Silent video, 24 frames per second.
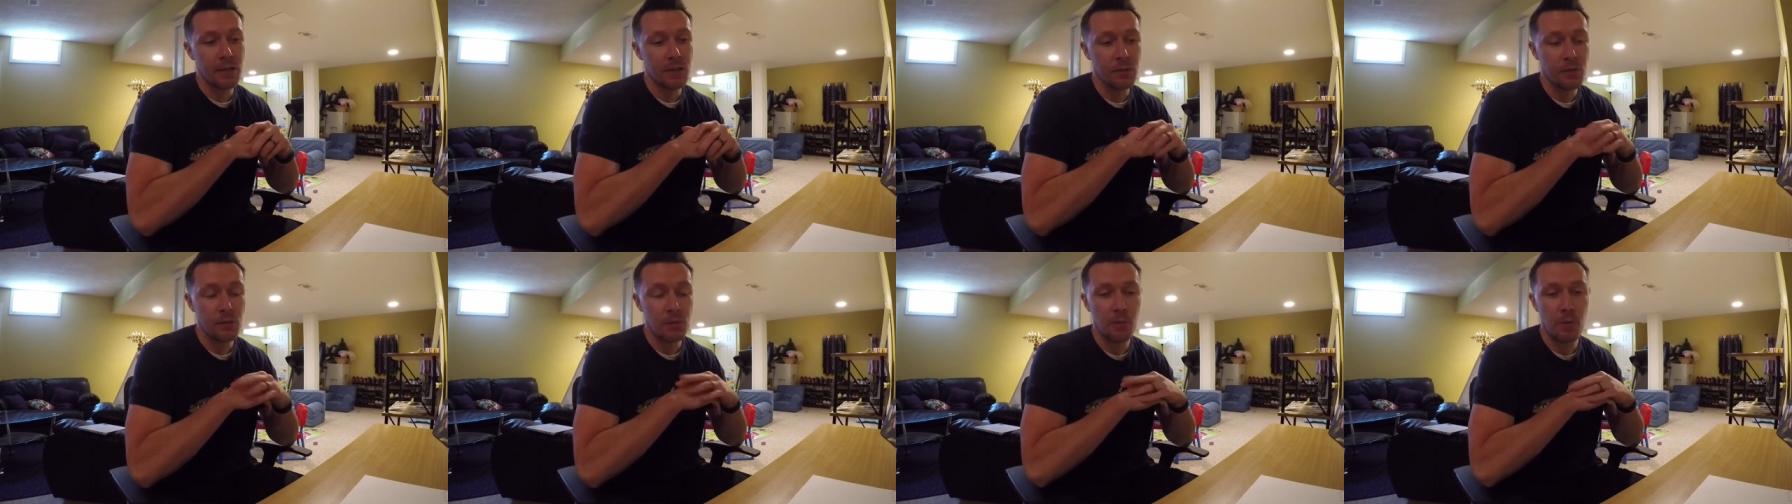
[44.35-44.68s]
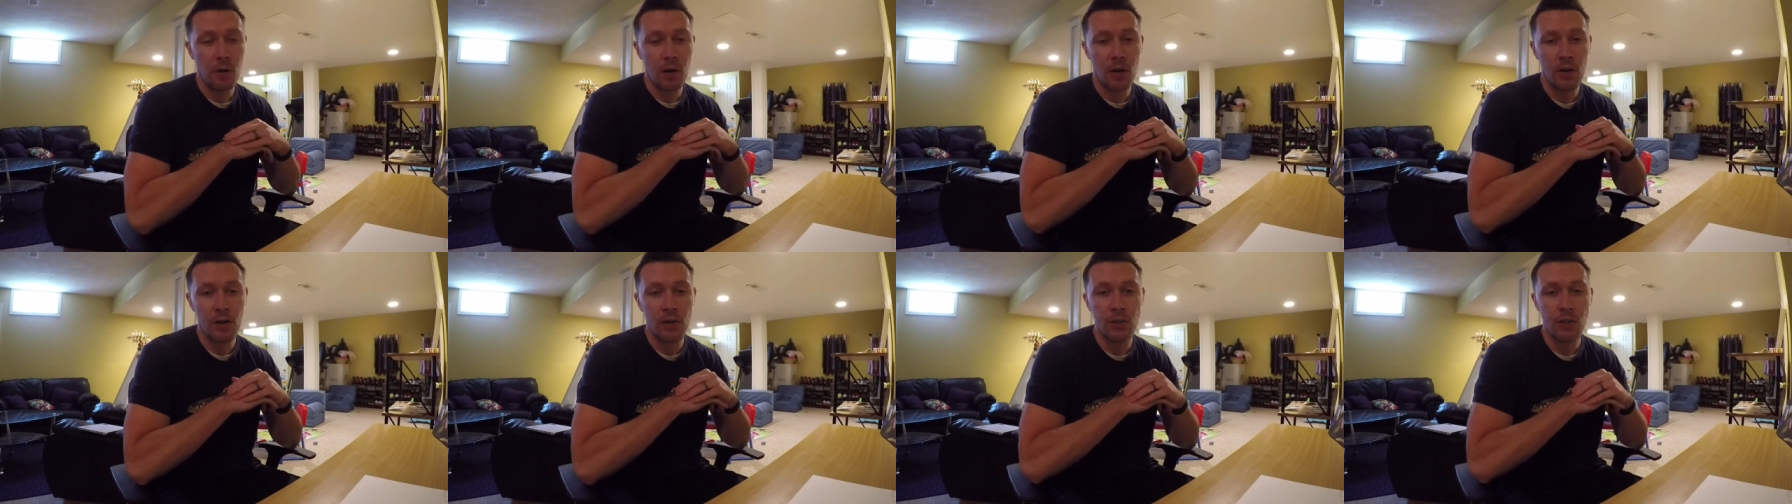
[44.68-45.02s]
So
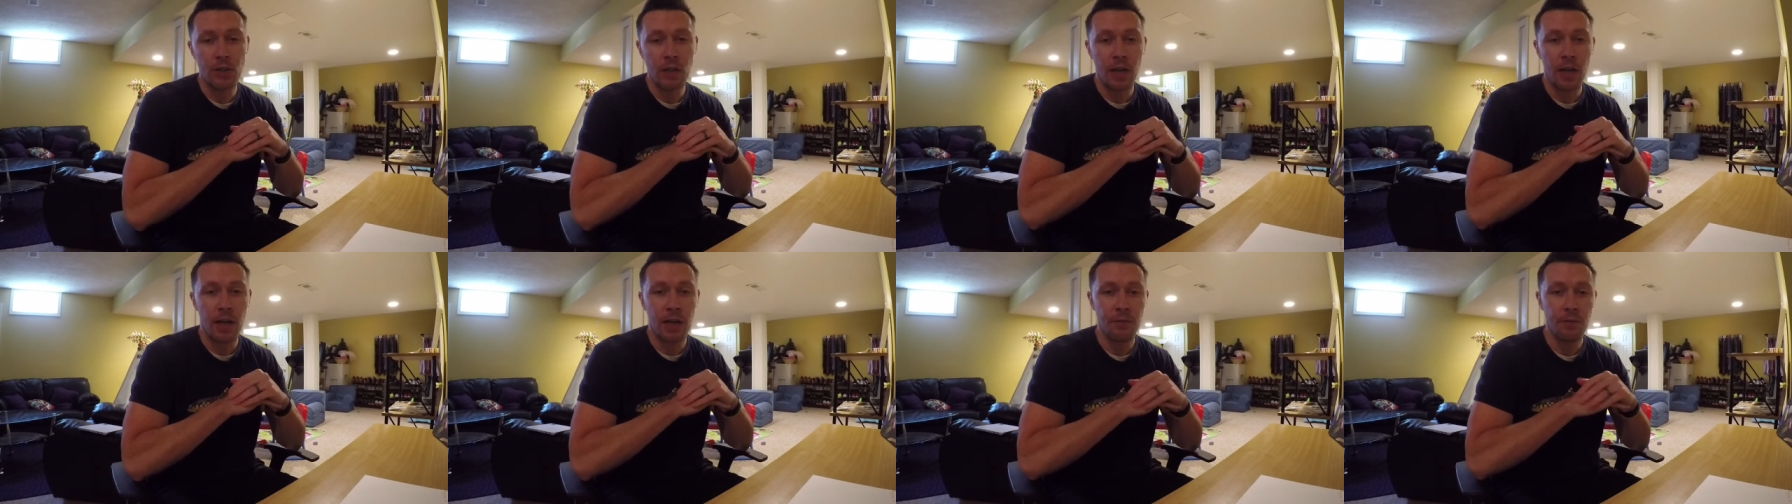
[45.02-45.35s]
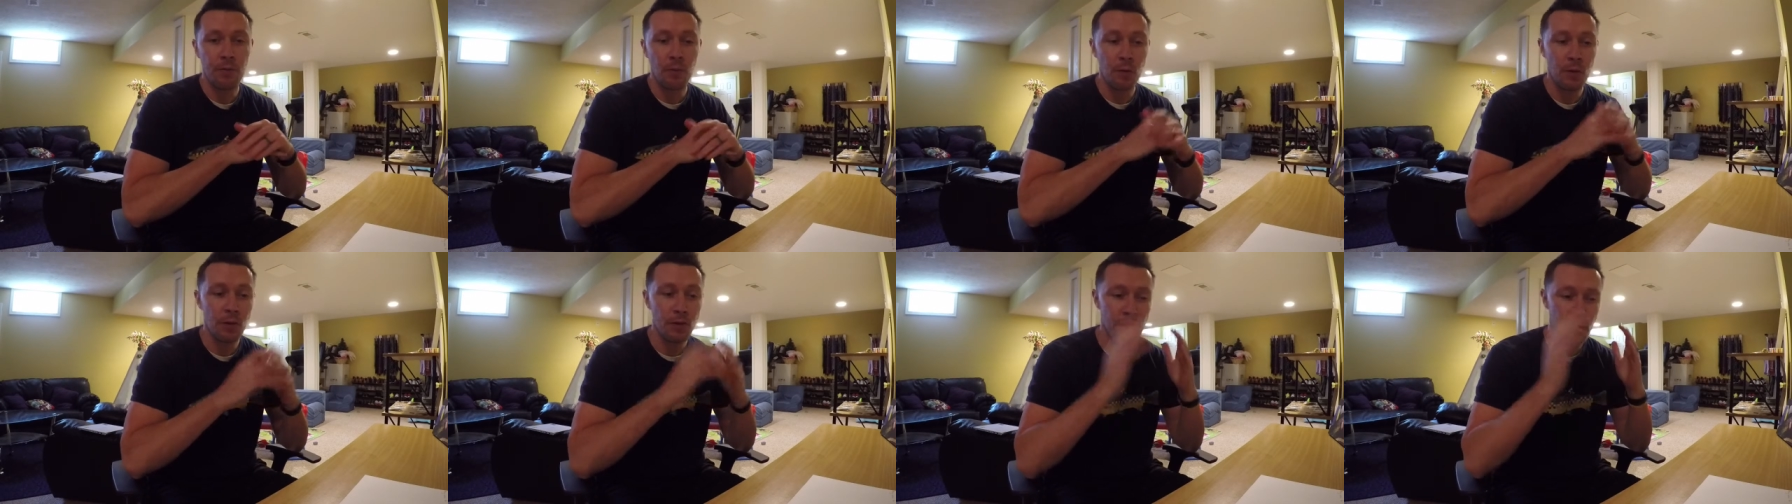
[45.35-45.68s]
tomorrow is July
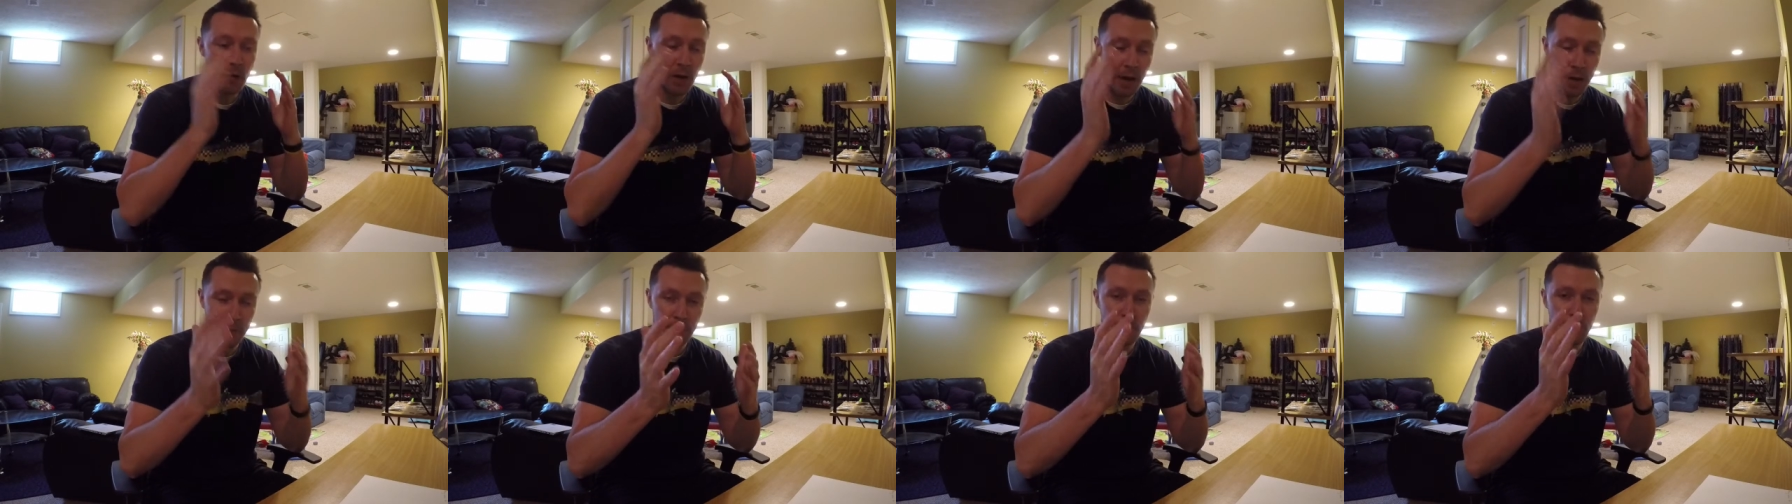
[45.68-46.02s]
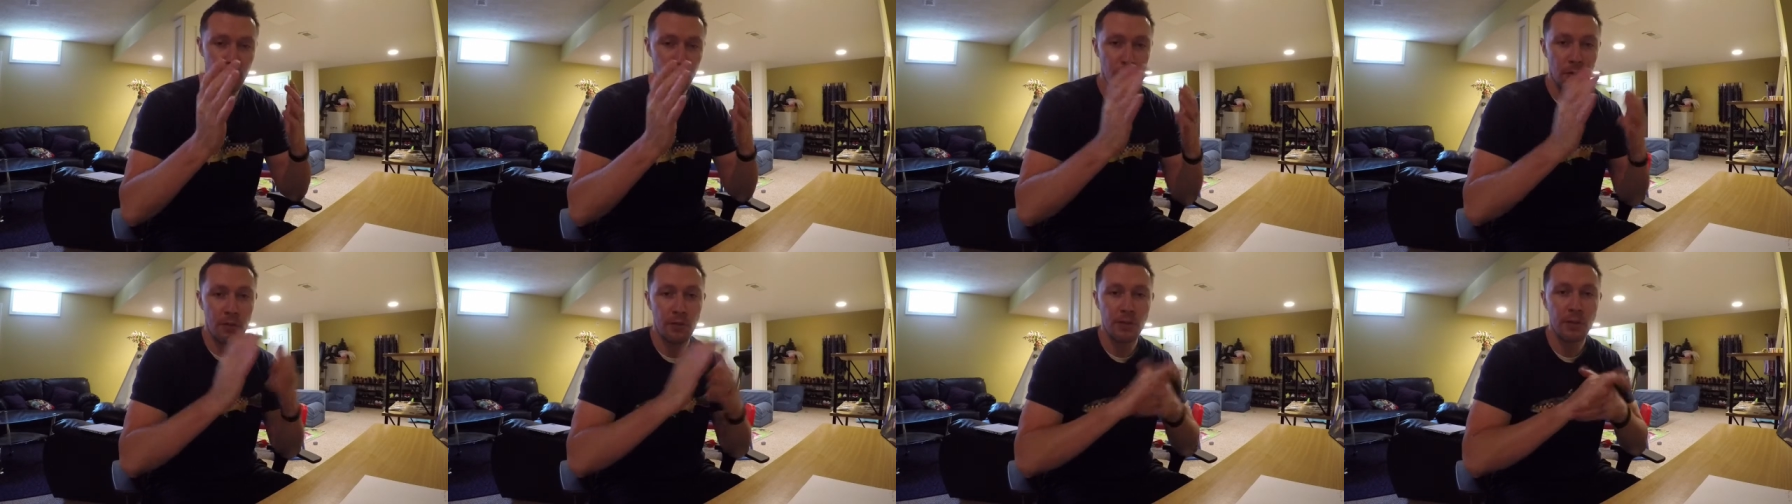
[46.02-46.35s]
4th. So happy
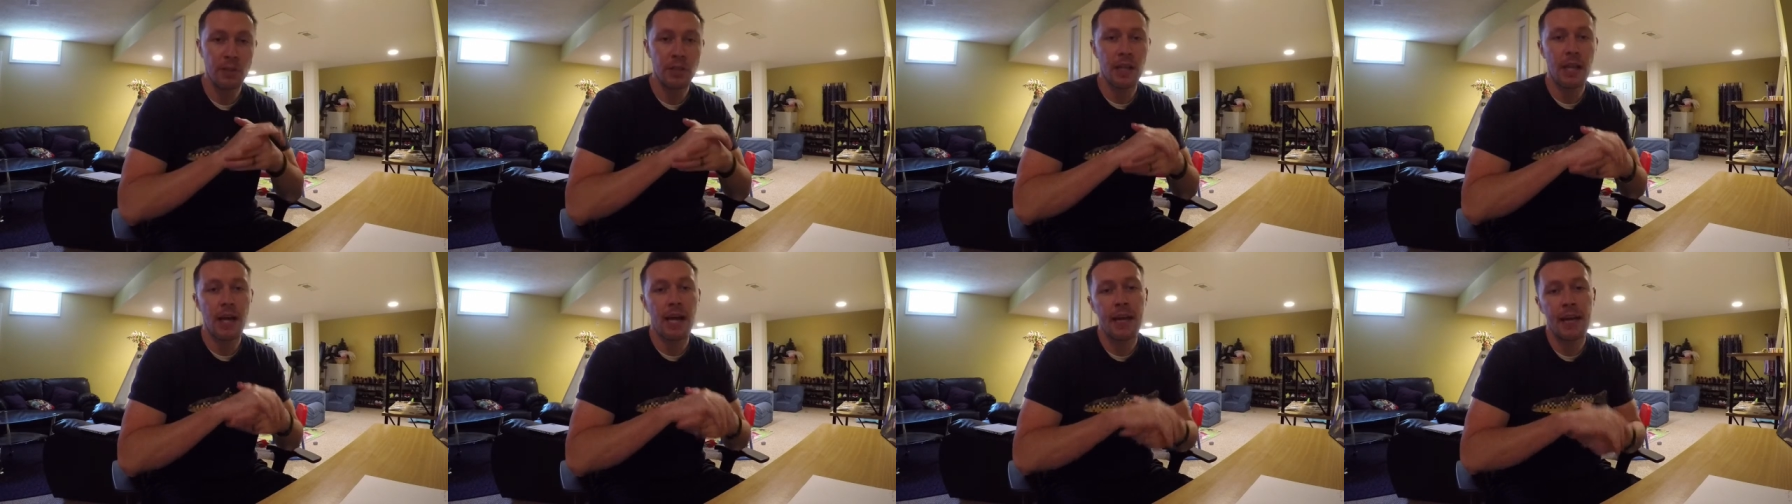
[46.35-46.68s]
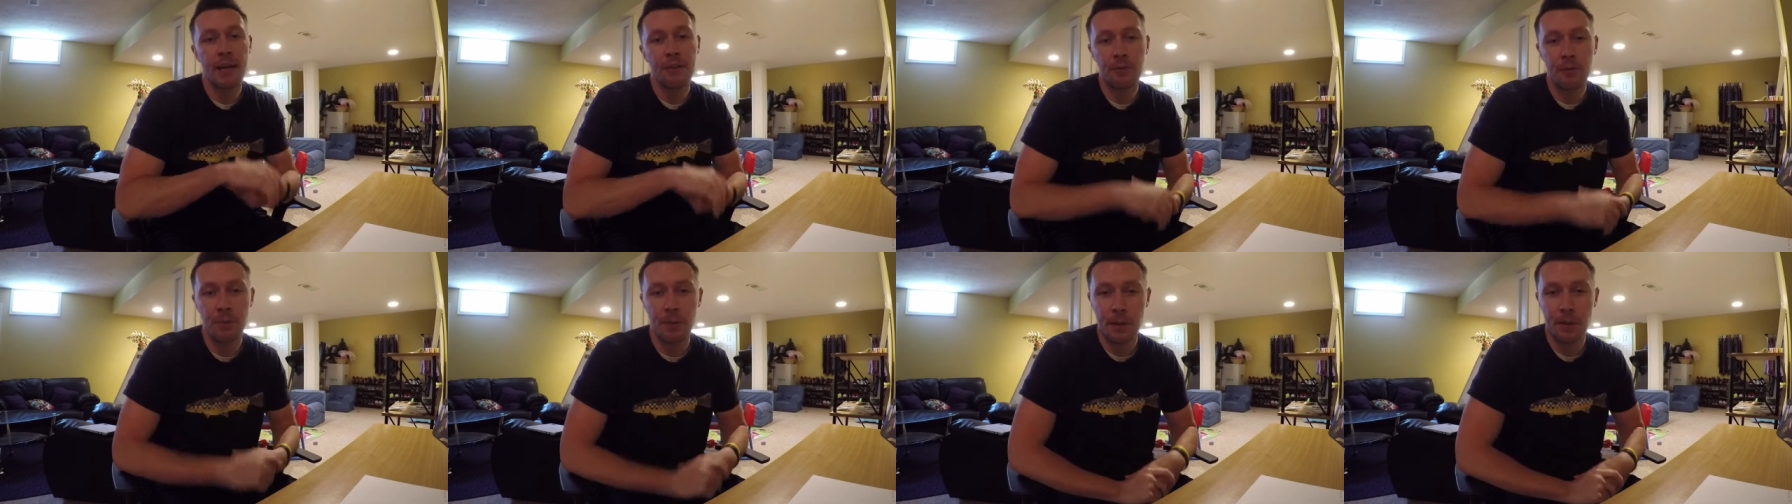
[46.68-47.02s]
4th of July to
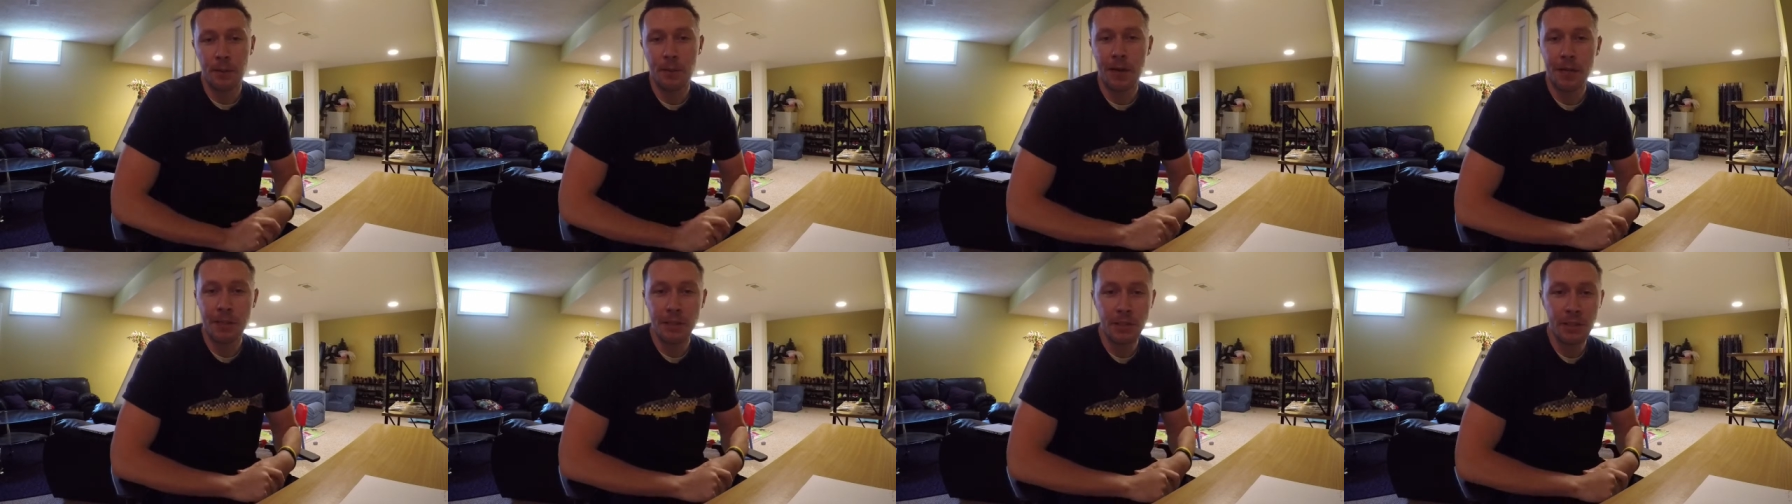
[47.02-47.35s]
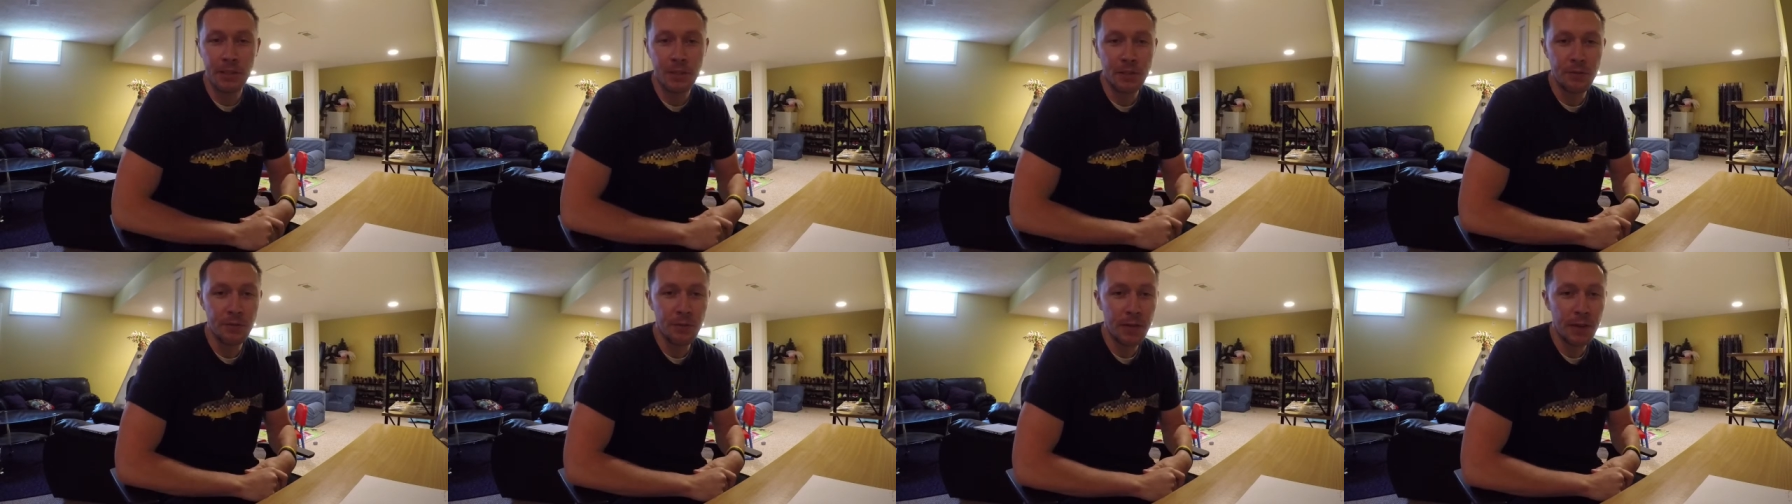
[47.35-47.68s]
everybody
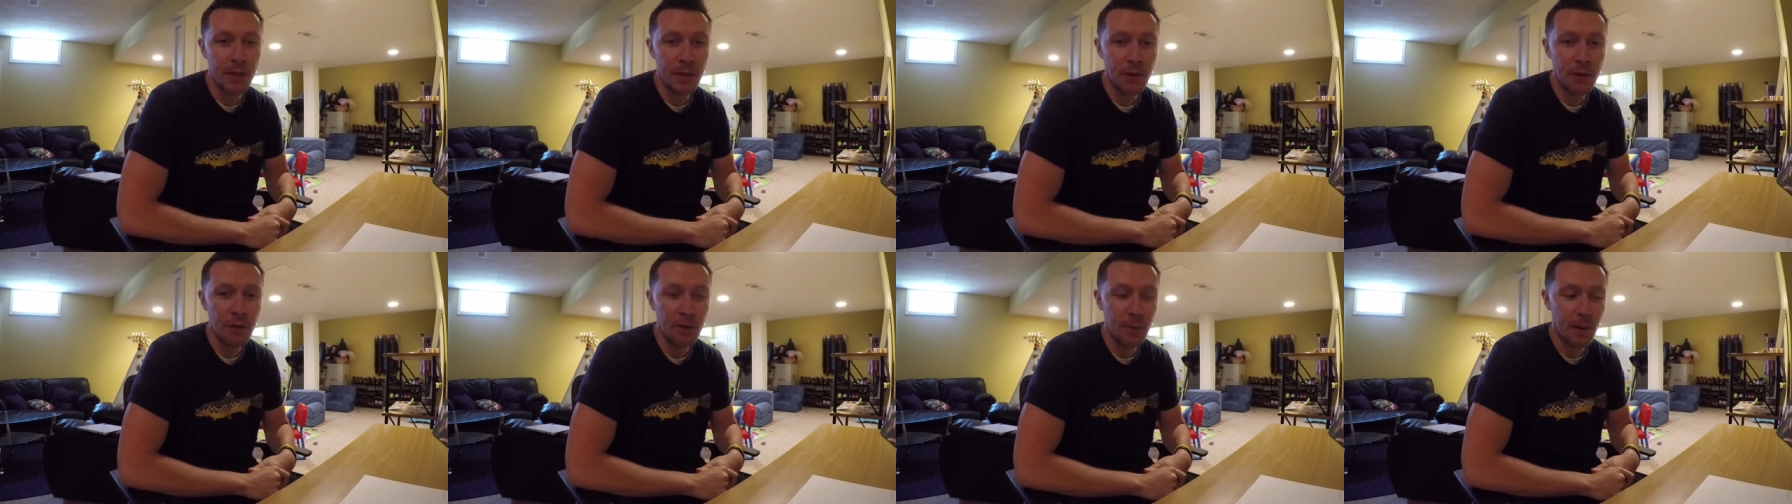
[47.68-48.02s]
watching this video,